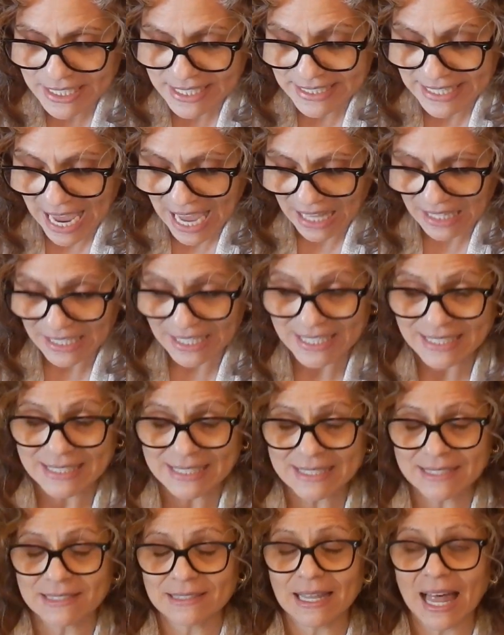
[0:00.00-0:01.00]

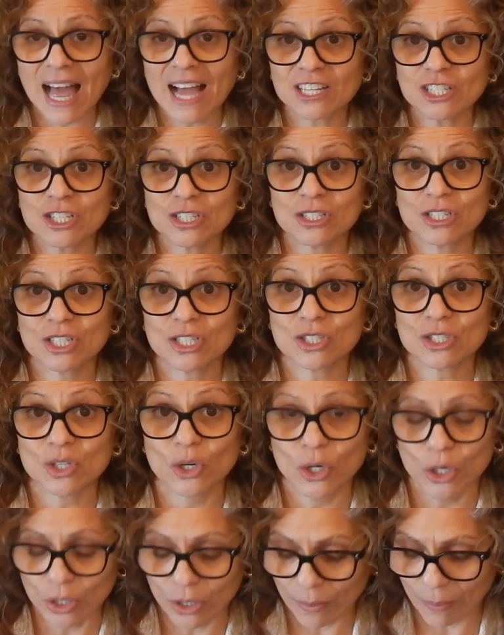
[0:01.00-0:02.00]

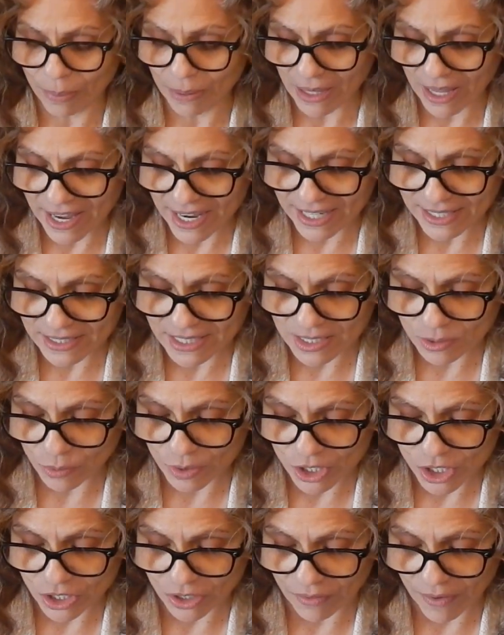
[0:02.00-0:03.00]
salad/dessert plates,
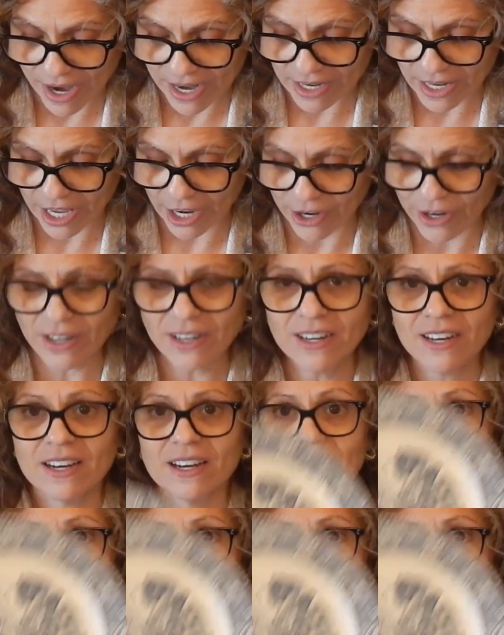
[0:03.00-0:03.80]
which are right here.